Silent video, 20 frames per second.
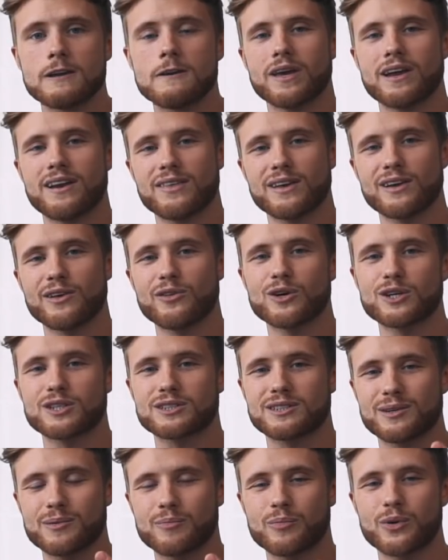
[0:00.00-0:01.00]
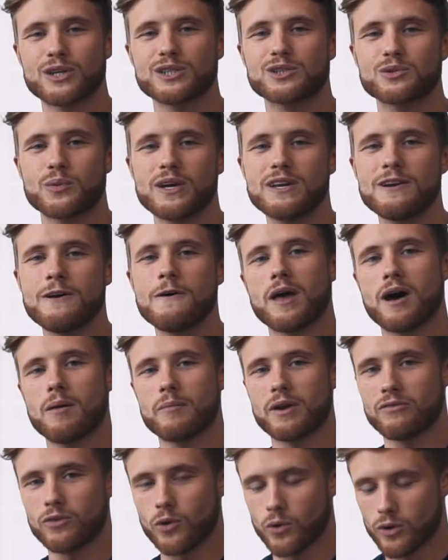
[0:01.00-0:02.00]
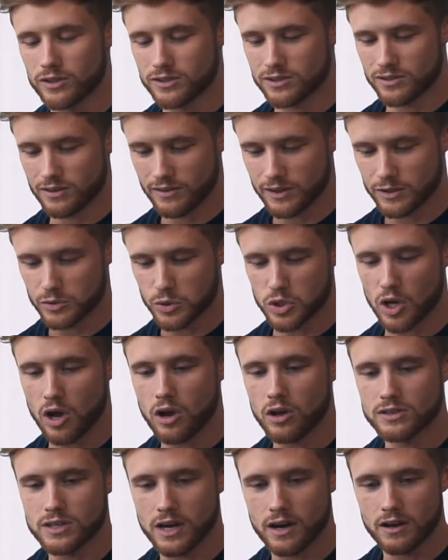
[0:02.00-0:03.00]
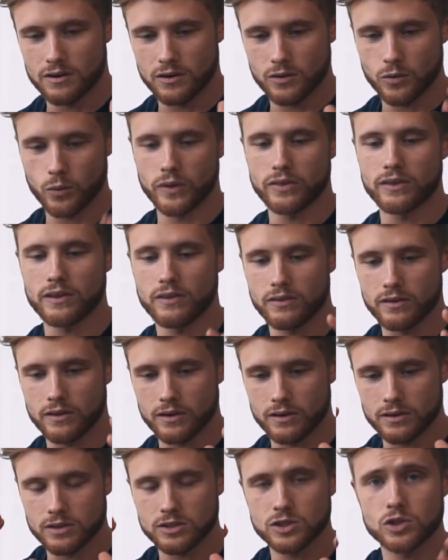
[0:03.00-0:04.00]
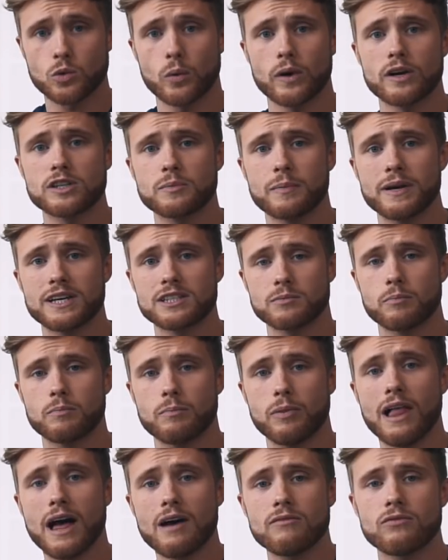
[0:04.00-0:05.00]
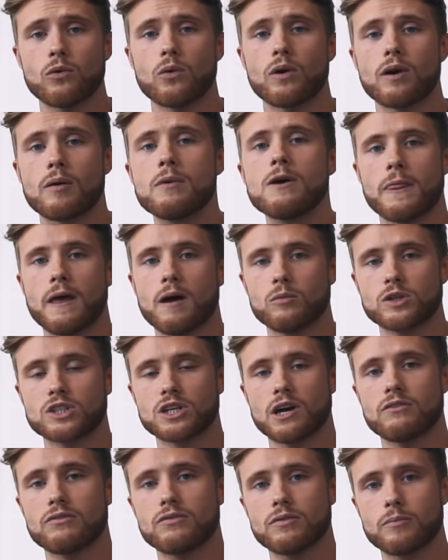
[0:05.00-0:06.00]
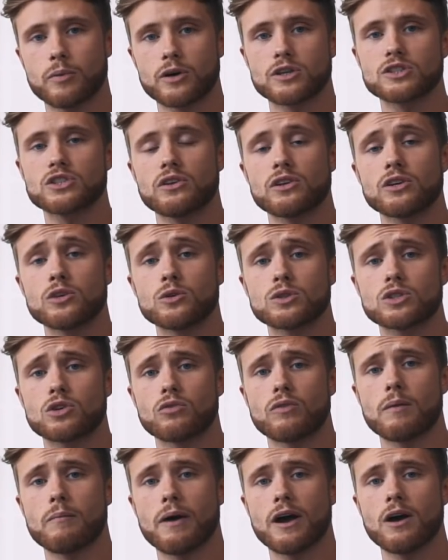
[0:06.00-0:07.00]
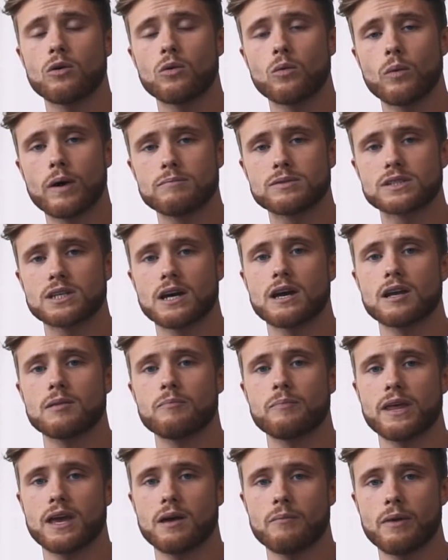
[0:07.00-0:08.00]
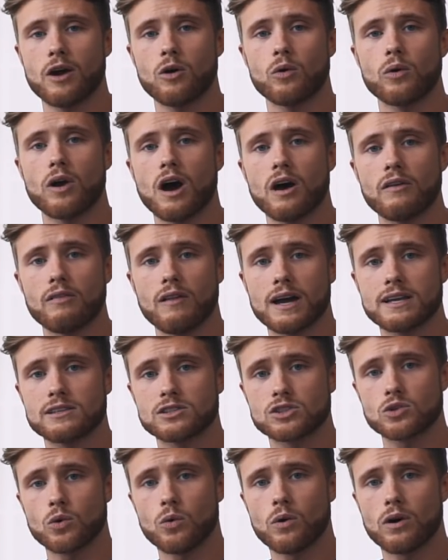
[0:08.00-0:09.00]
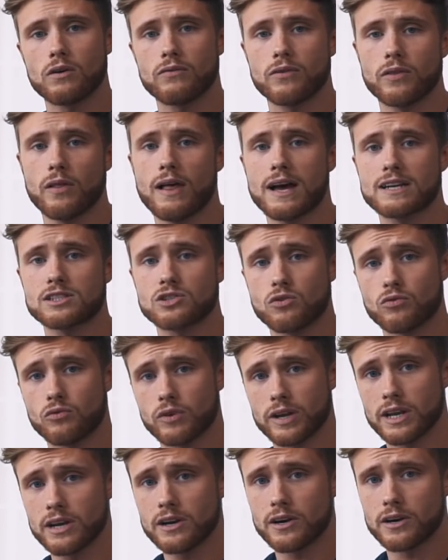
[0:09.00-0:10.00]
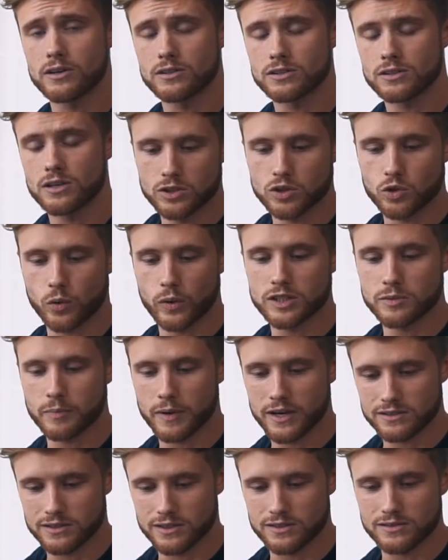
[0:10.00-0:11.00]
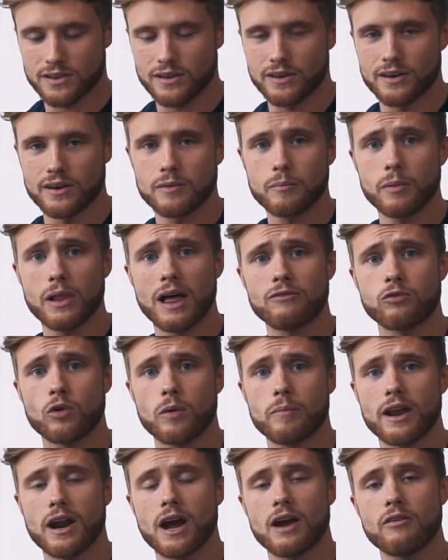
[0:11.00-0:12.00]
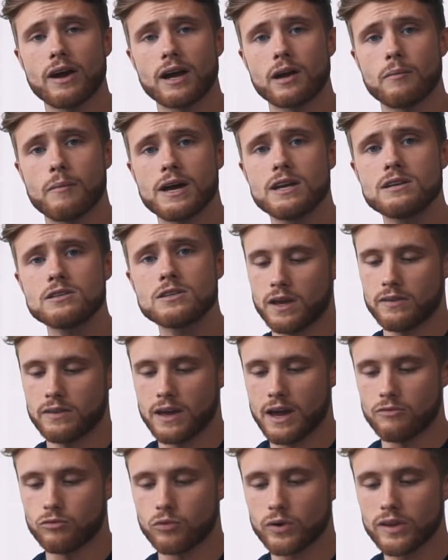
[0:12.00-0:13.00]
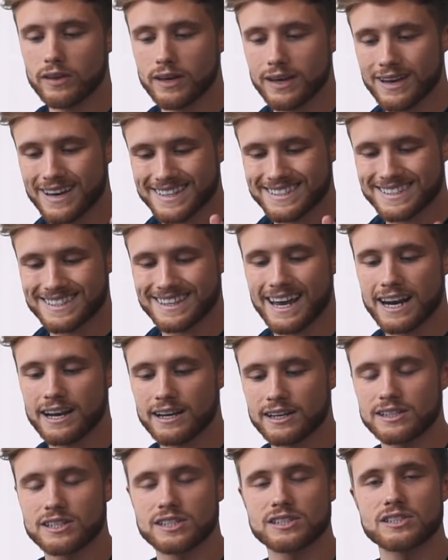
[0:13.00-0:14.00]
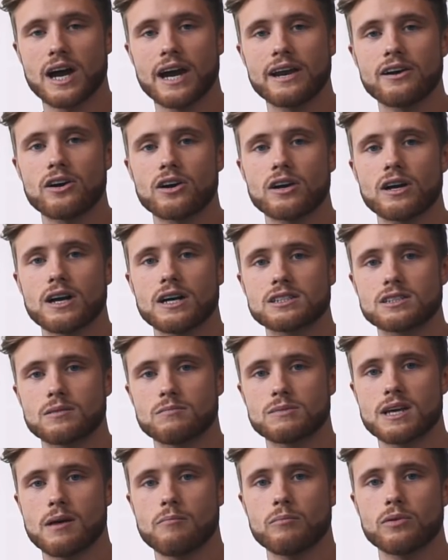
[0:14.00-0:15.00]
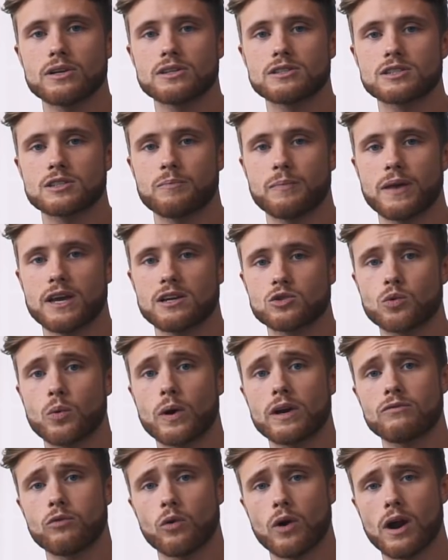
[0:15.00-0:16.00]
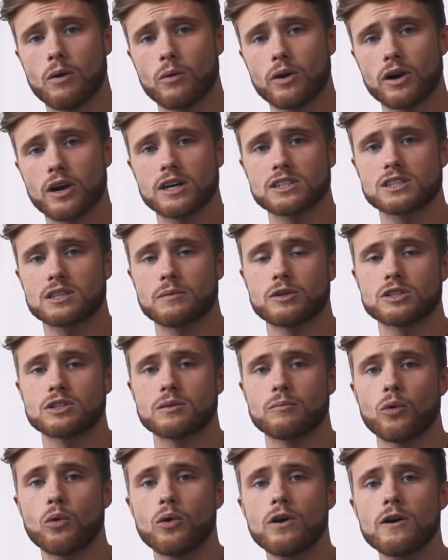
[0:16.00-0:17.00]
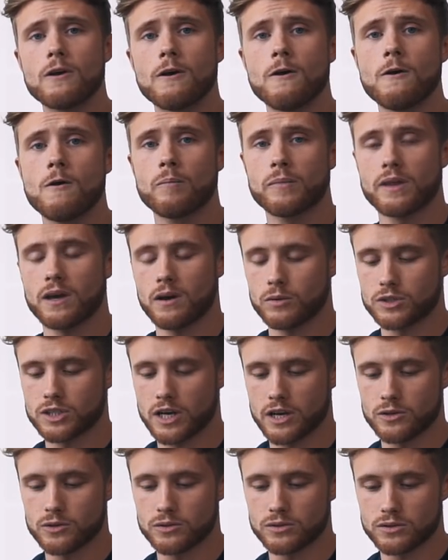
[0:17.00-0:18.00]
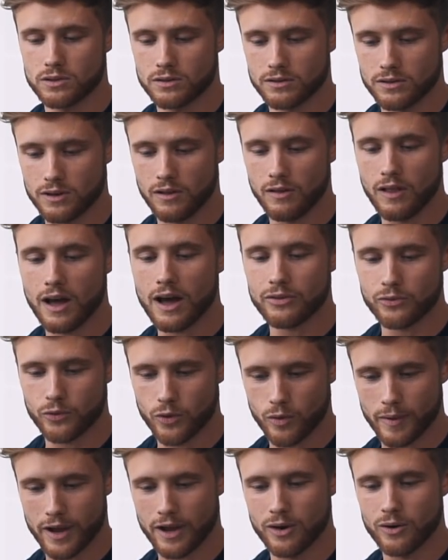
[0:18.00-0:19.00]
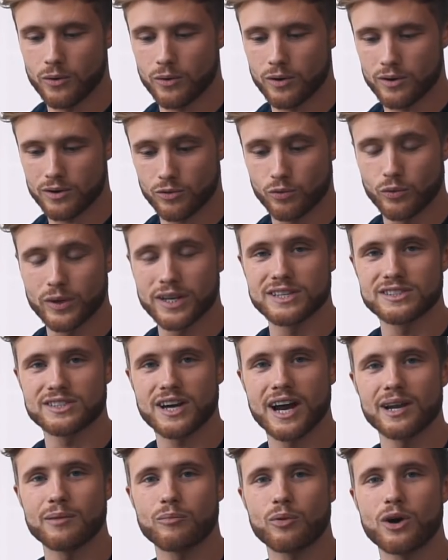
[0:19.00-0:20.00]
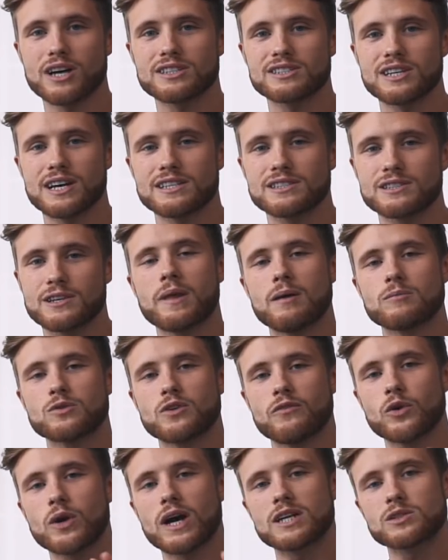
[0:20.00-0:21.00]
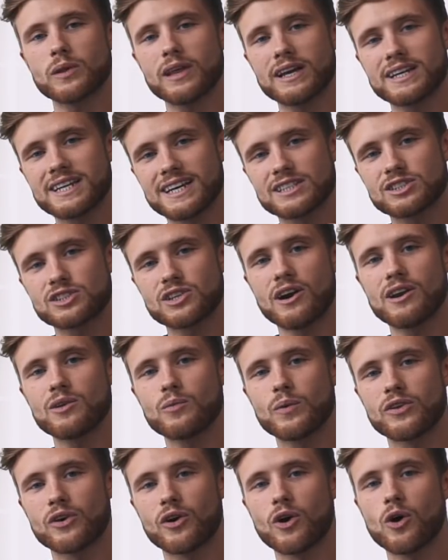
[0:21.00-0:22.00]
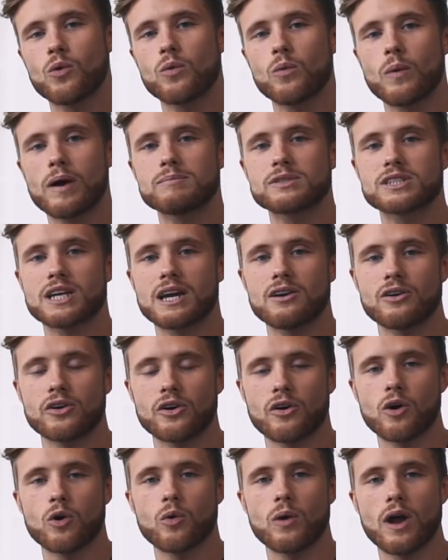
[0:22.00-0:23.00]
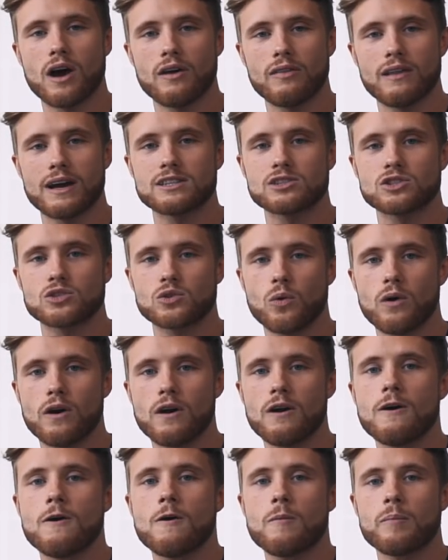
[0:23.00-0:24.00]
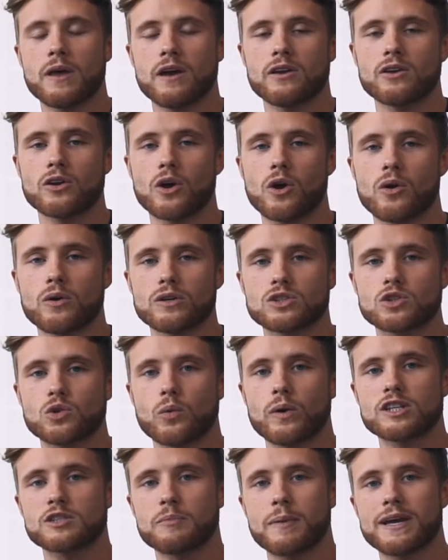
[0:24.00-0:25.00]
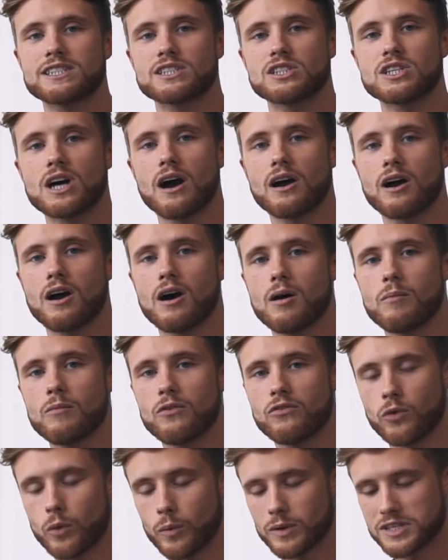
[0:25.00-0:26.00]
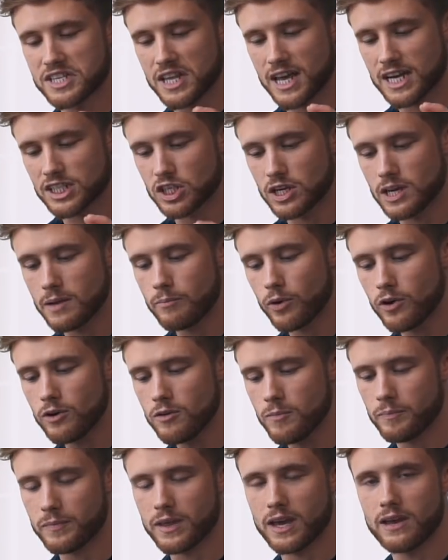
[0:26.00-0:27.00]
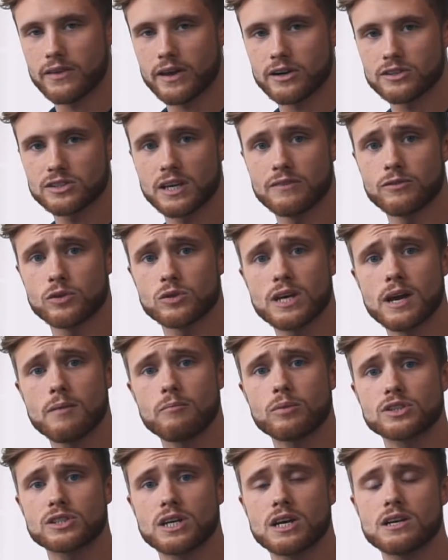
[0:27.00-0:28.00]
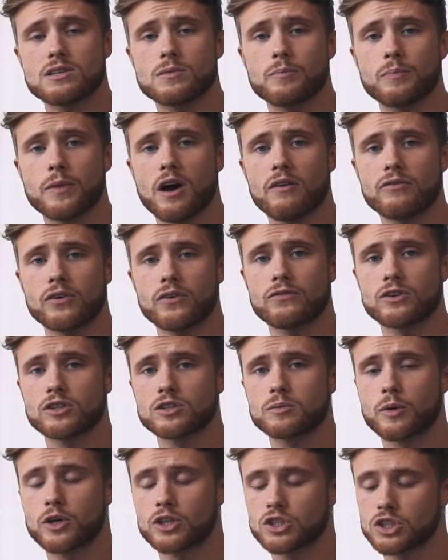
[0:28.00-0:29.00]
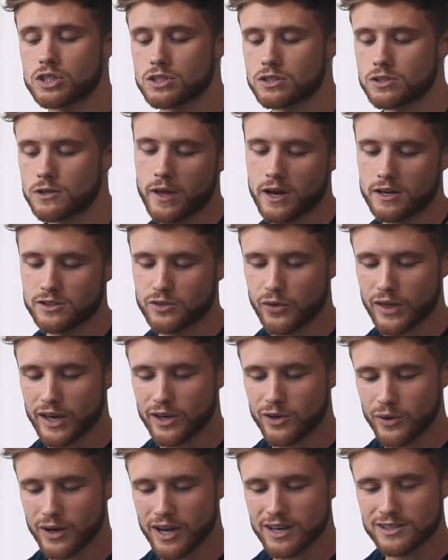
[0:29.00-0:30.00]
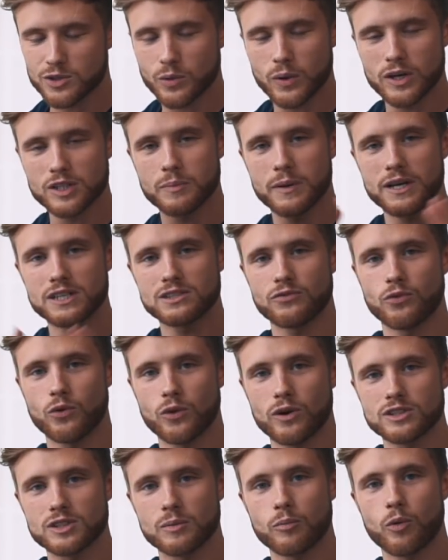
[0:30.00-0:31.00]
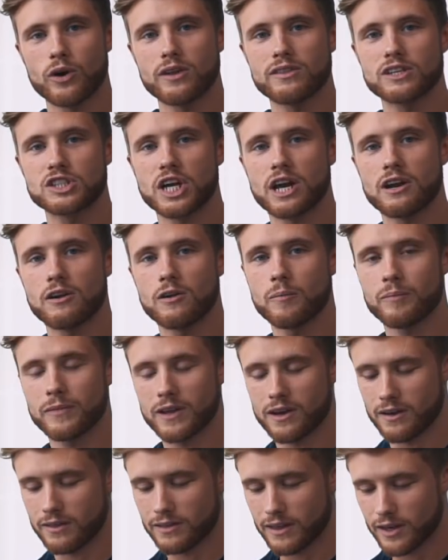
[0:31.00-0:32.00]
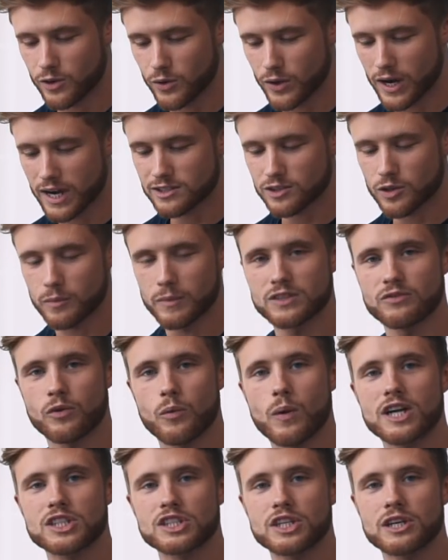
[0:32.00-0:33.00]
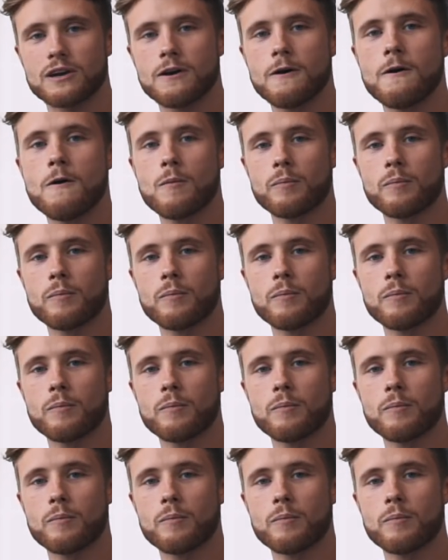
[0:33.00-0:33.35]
it, and I think it looks pretty sweet. And of course, this was all done within the Squarespace platform, which I've personally used to run my own website and my own online store for the last 3 years. Squarespace is the platform that I recommend, and they have really aesthetic designer custom templates and 24-hour customer support, which I used a lot throughout my own redesigning process. So if you guys would like to get started with your own website or your own online store, you can go to squarespace.com/Nippard, and that'll save you 10% off your first purchase. So thank you again, Squarespace, for supporting the channel. Thank you guys so much for watching.